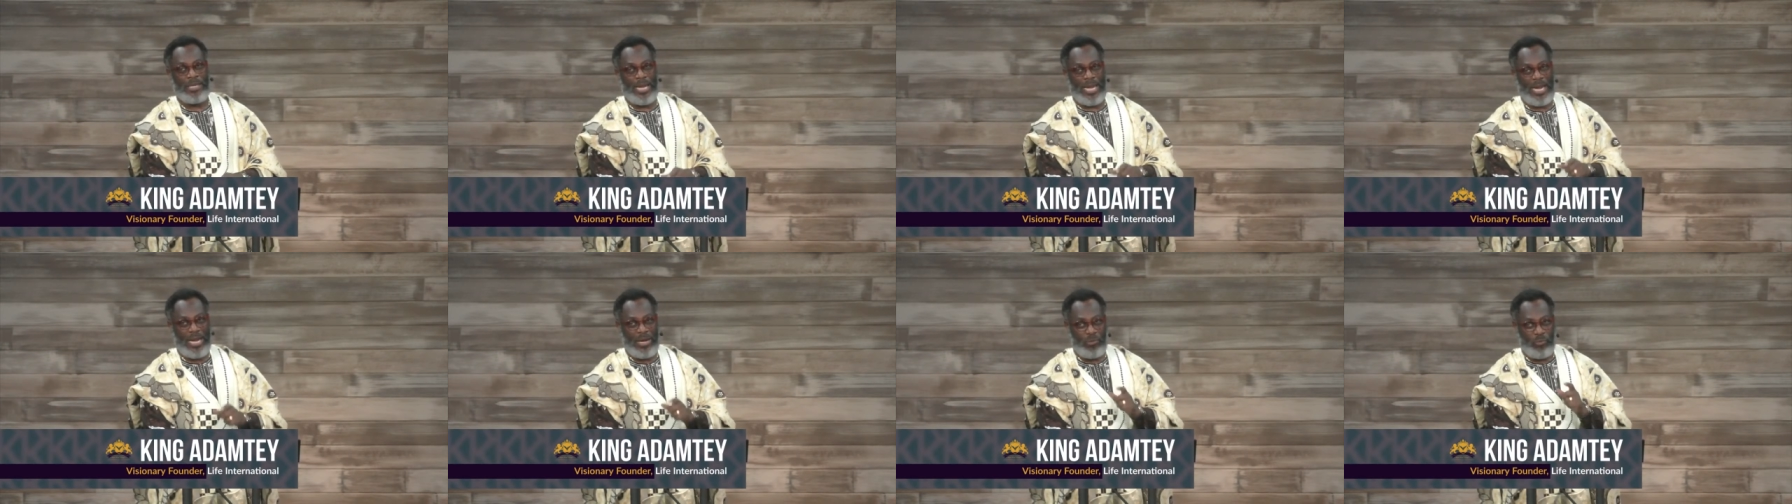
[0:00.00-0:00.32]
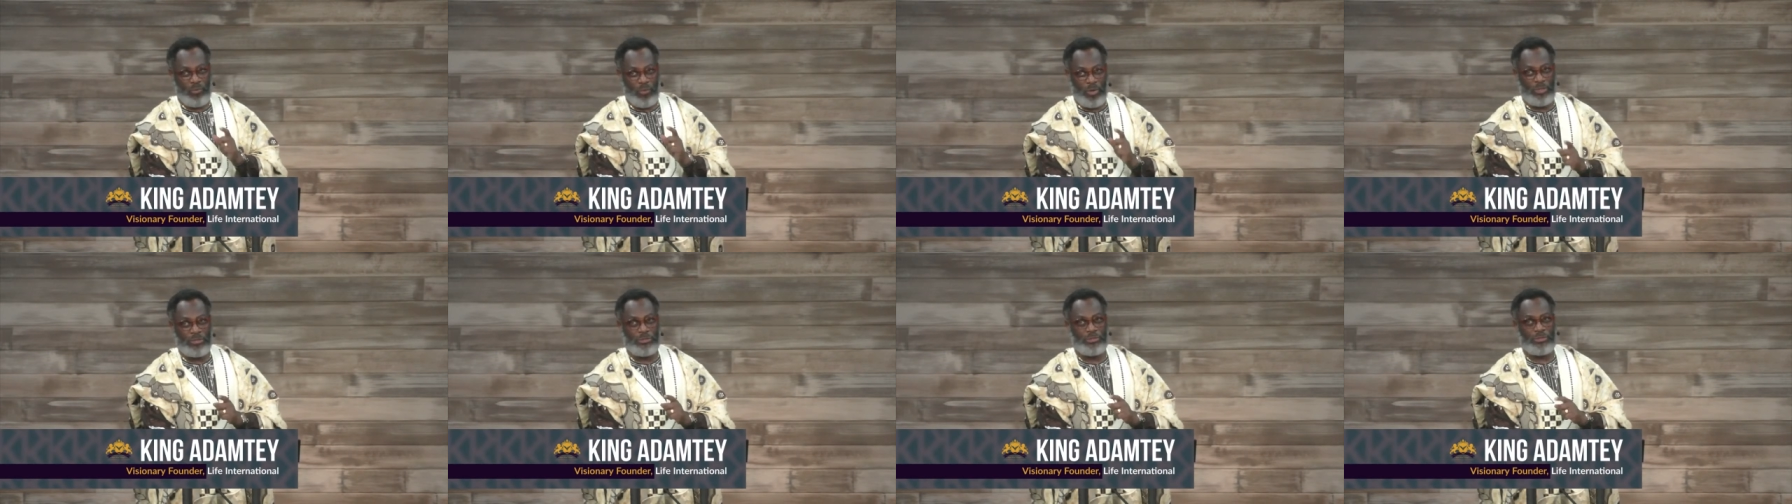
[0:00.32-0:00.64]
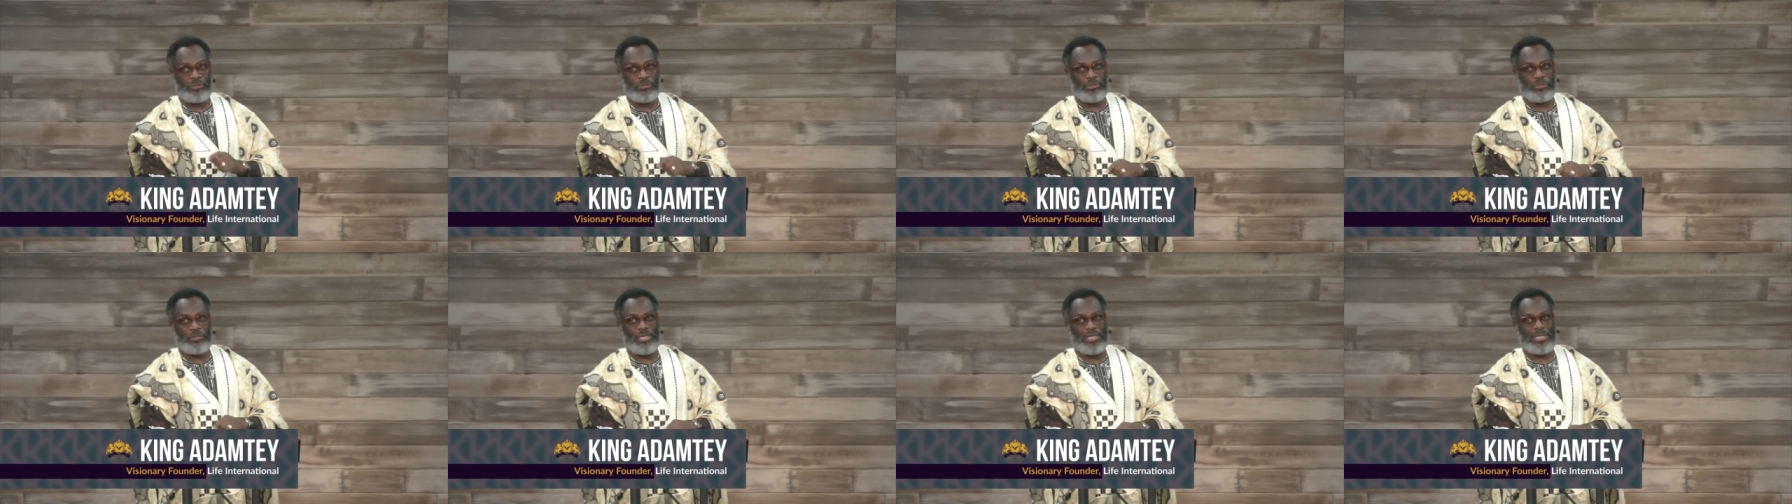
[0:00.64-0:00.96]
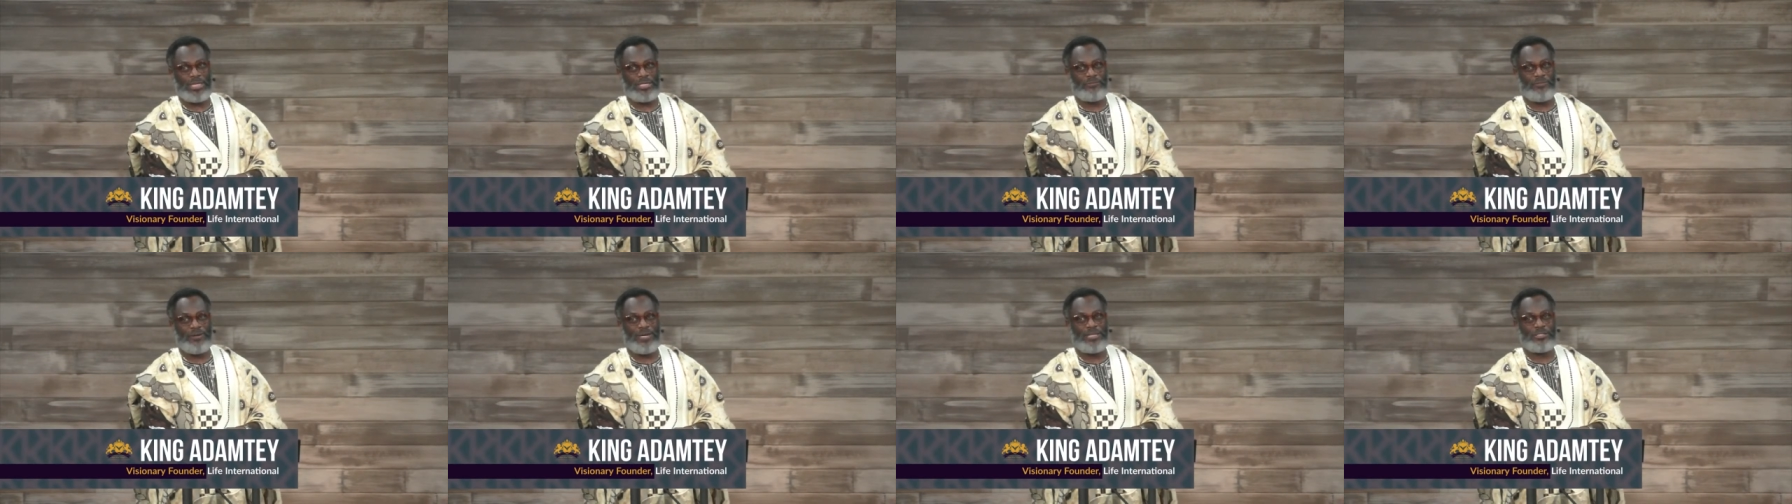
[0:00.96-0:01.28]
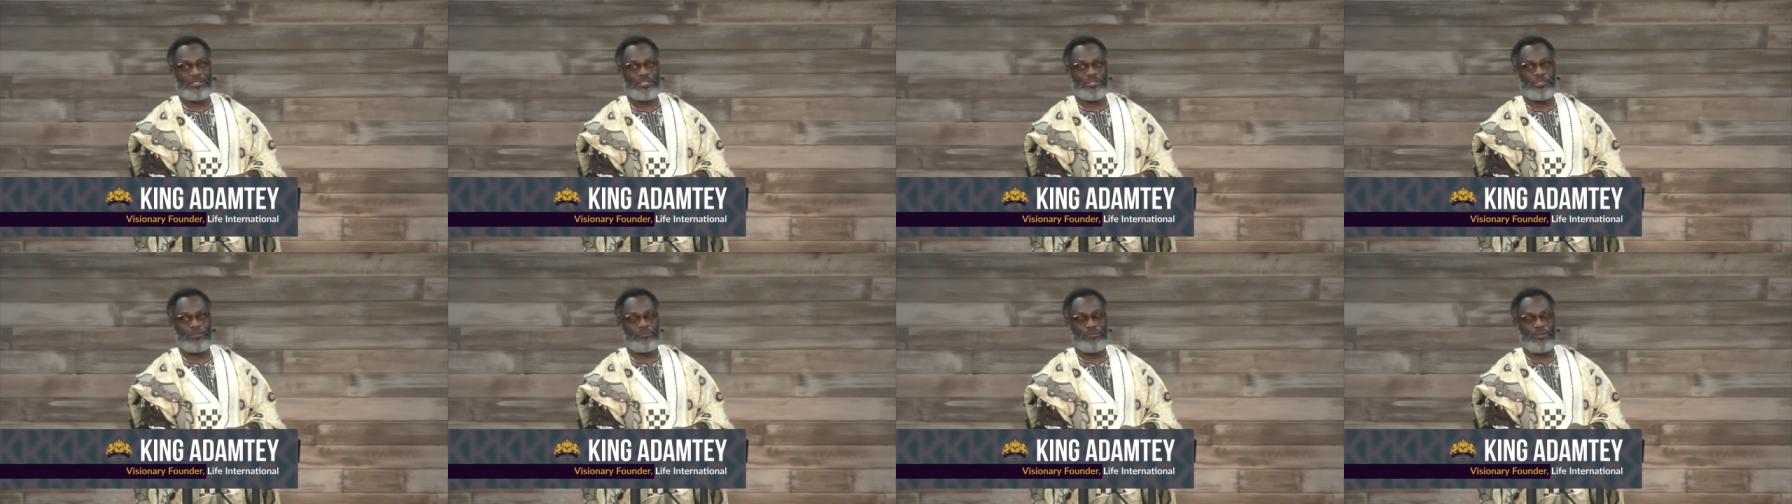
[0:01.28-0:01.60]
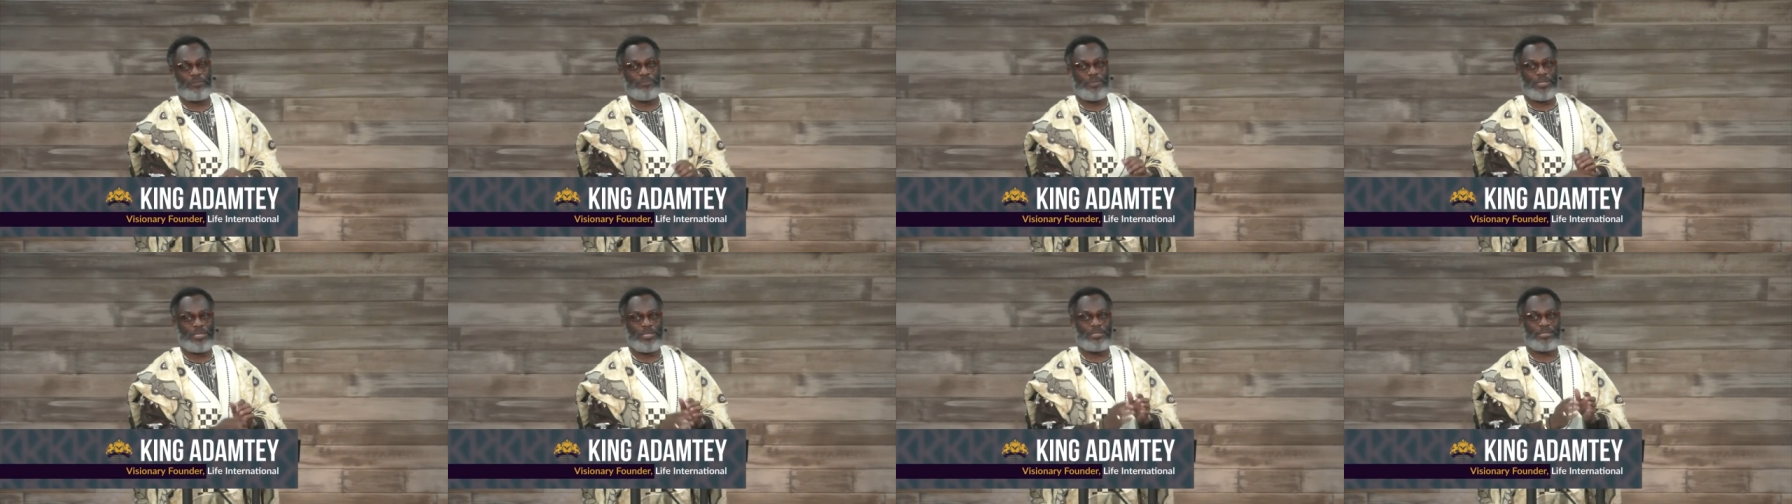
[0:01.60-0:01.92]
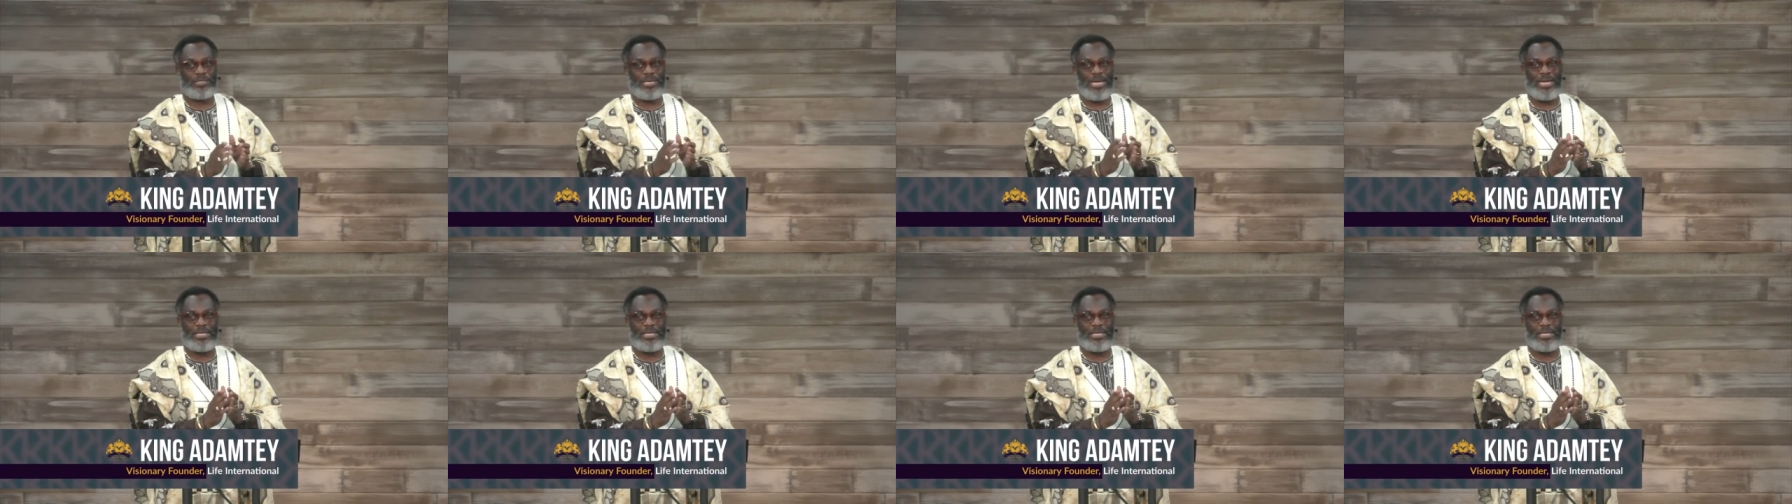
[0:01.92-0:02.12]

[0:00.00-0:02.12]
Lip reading: I want you to take advantage of it because